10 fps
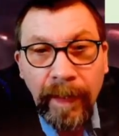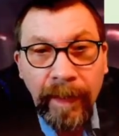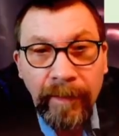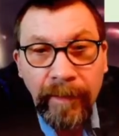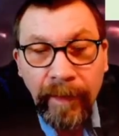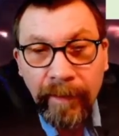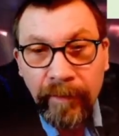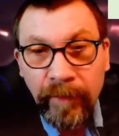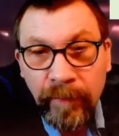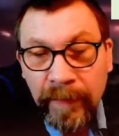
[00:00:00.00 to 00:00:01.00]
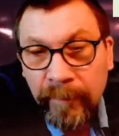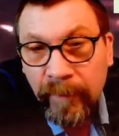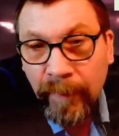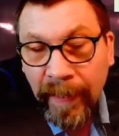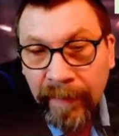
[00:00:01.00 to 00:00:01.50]
and then
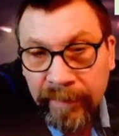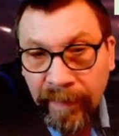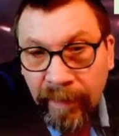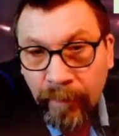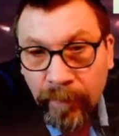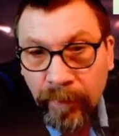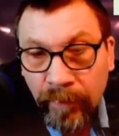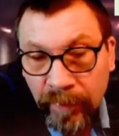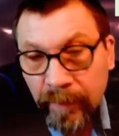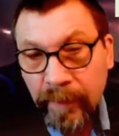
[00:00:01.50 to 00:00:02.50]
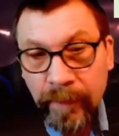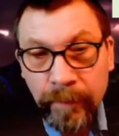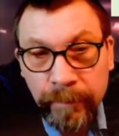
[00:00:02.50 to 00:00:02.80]
screams back down to 0.